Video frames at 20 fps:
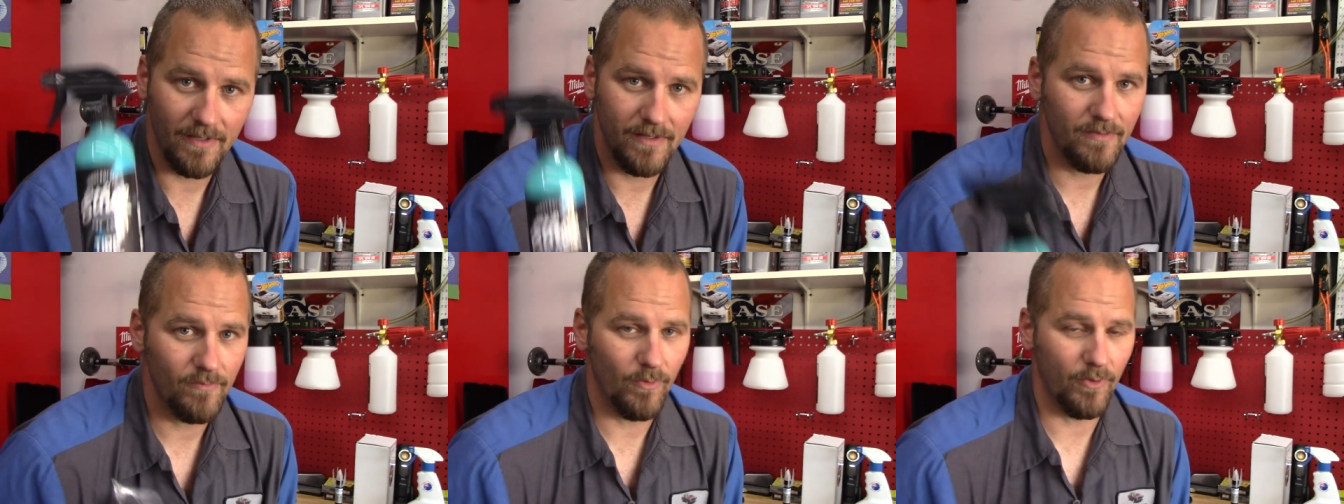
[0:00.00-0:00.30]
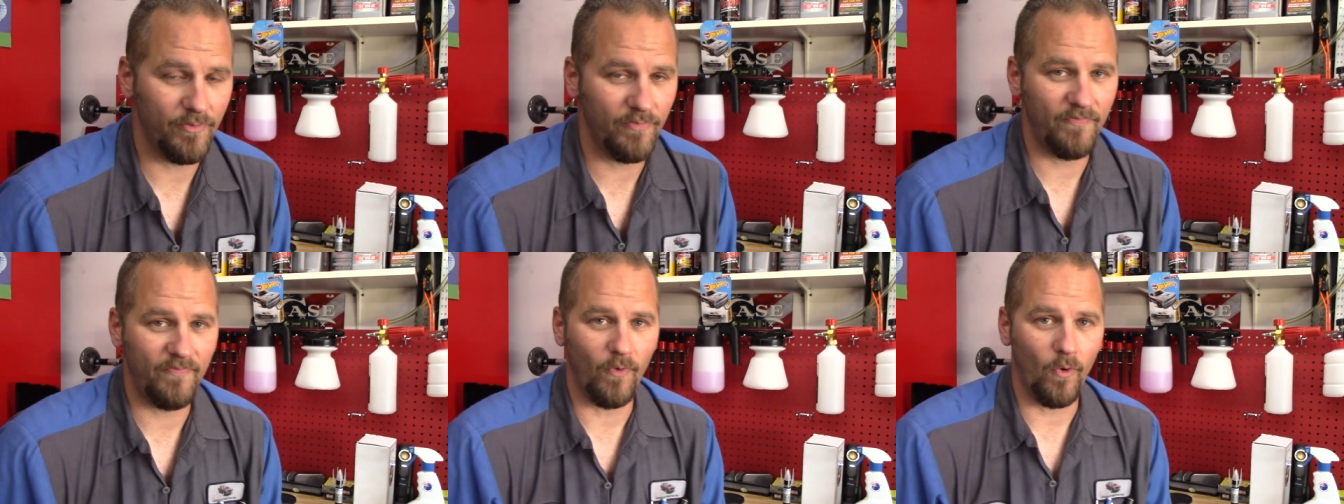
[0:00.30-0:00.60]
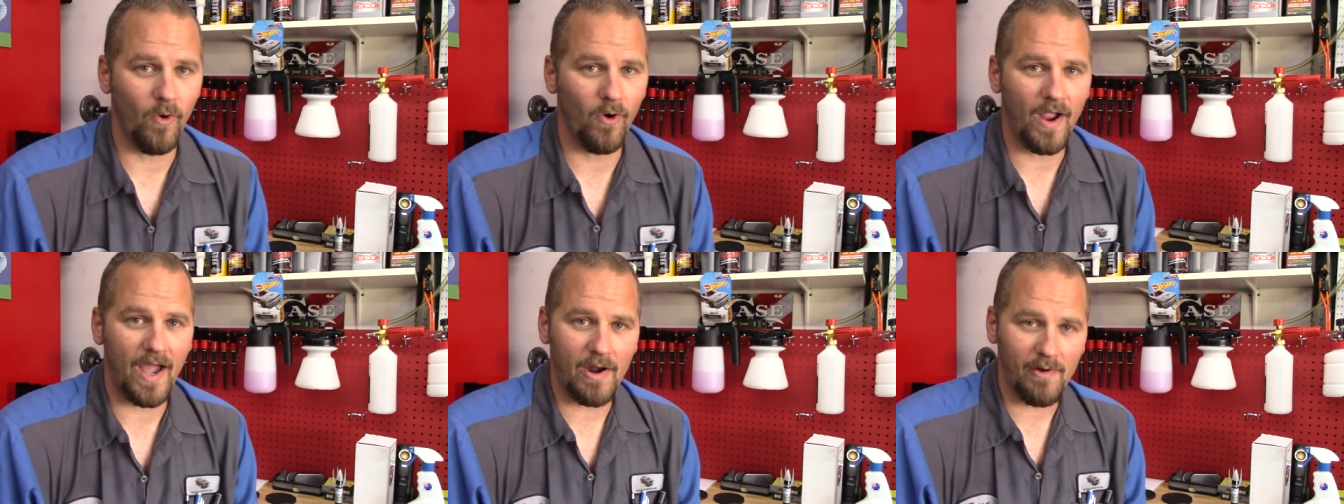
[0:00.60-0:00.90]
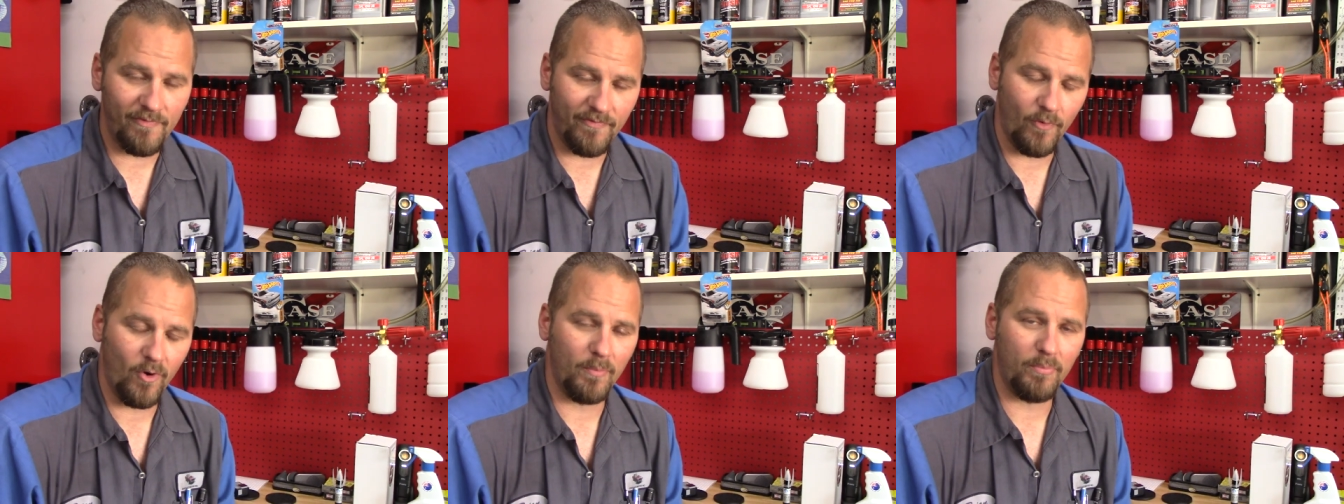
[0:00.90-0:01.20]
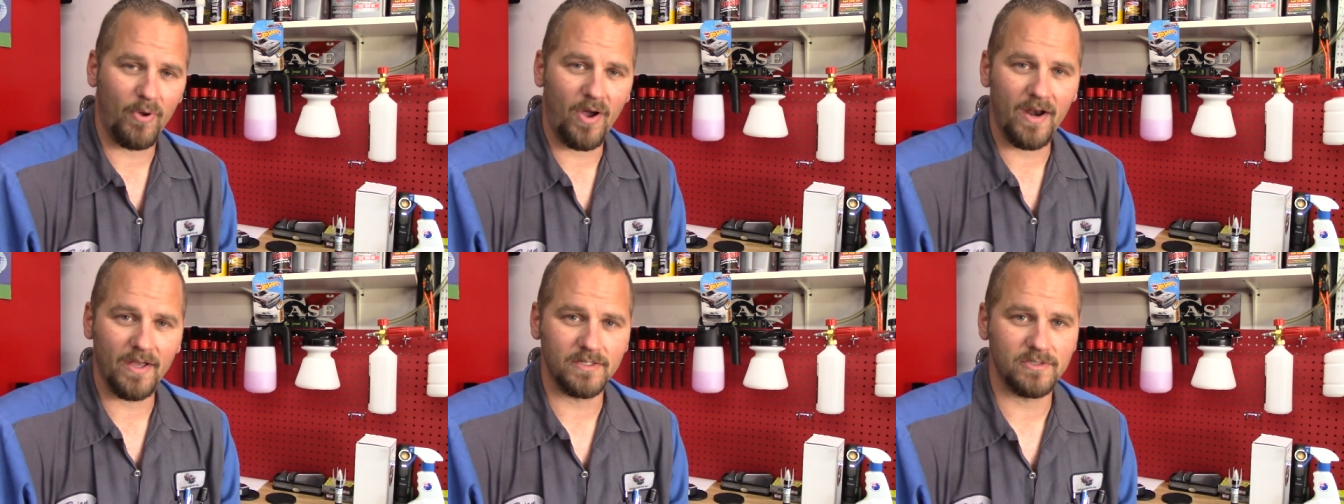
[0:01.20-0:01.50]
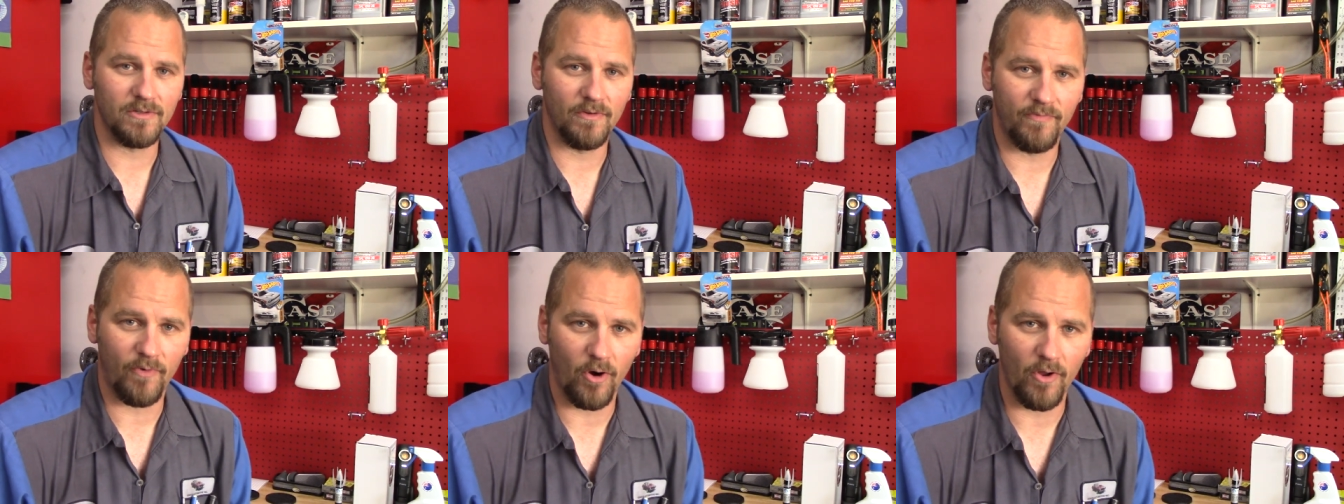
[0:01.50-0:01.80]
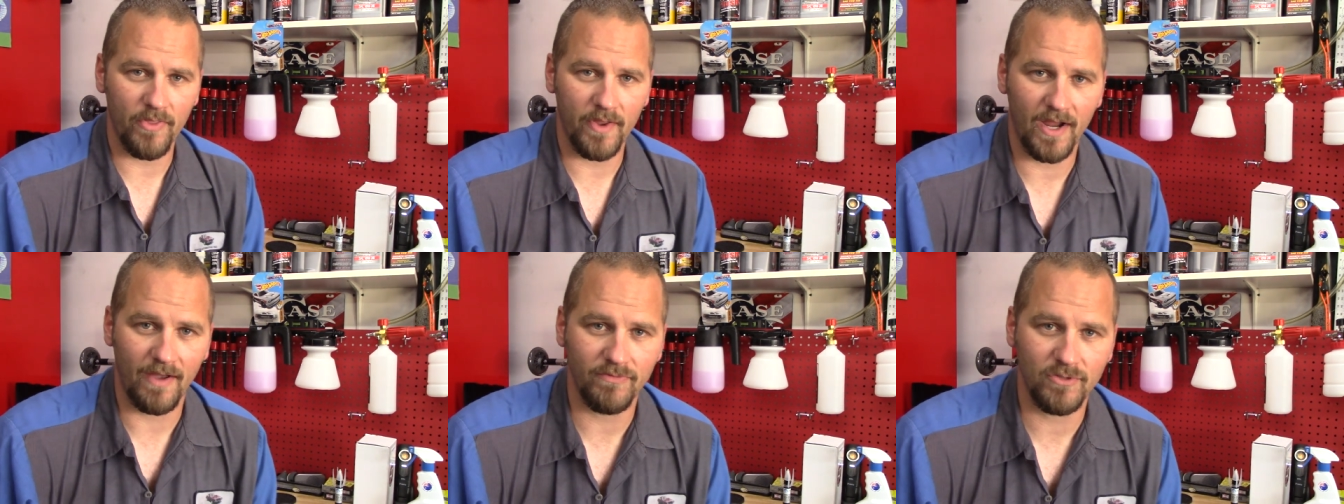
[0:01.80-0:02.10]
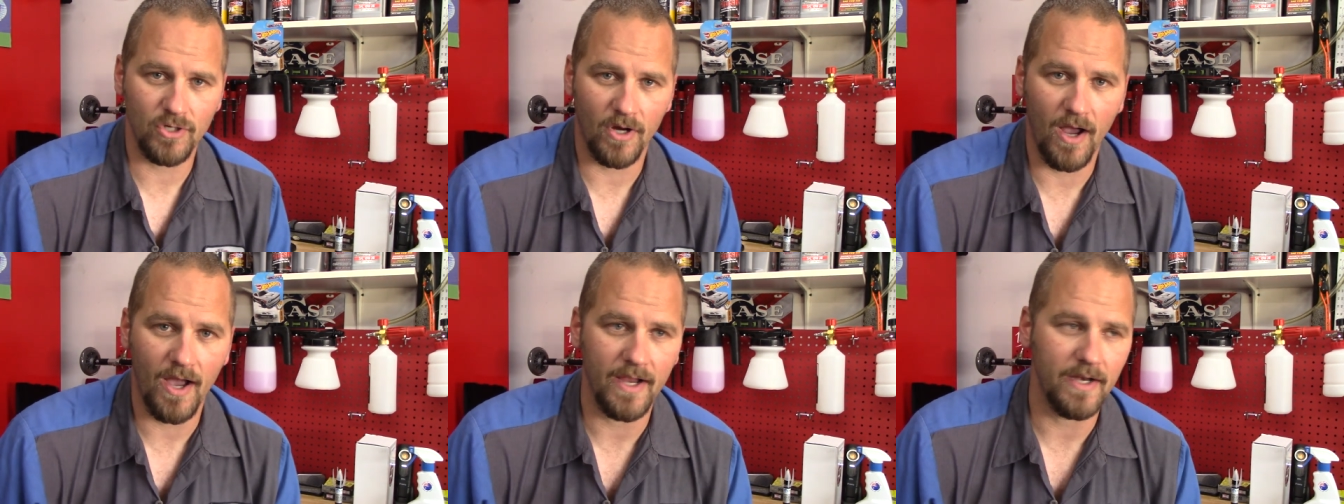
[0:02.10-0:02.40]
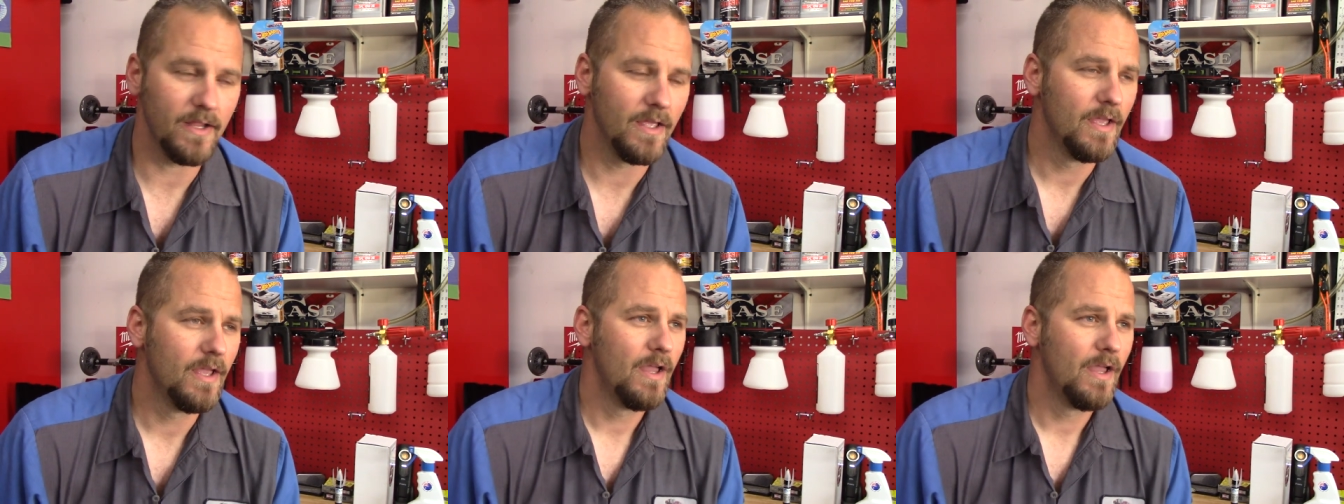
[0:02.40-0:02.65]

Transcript: with four out of four products so far that I've tried.